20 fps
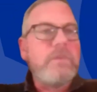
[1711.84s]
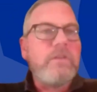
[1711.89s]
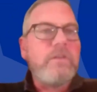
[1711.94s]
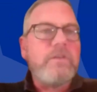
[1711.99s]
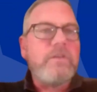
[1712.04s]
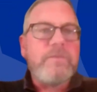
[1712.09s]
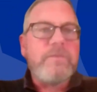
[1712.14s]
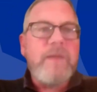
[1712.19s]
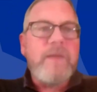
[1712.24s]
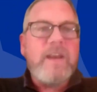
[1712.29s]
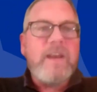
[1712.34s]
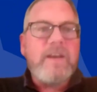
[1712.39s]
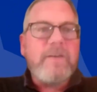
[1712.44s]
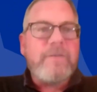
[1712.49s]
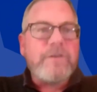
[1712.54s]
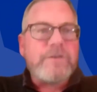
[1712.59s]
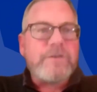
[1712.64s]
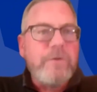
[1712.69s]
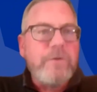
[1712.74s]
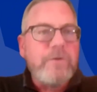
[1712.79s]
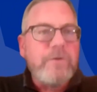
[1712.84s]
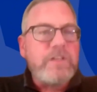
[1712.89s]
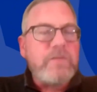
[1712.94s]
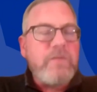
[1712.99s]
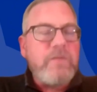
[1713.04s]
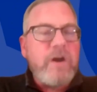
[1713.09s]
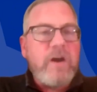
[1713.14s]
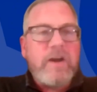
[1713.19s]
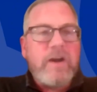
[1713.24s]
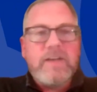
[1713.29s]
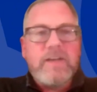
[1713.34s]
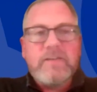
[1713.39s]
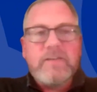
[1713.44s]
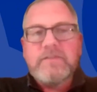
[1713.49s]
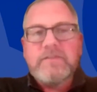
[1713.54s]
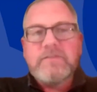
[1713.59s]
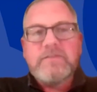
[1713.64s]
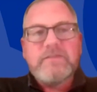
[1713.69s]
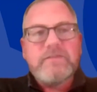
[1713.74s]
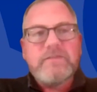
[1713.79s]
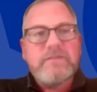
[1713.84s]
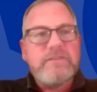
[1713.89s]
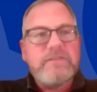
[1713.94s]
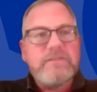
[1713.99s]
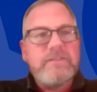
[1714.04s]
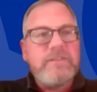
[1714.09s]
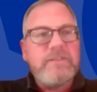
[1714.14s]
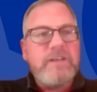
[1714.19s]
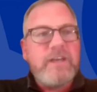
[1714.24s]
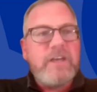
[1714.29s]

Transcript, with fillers: There's many different screws in the market. You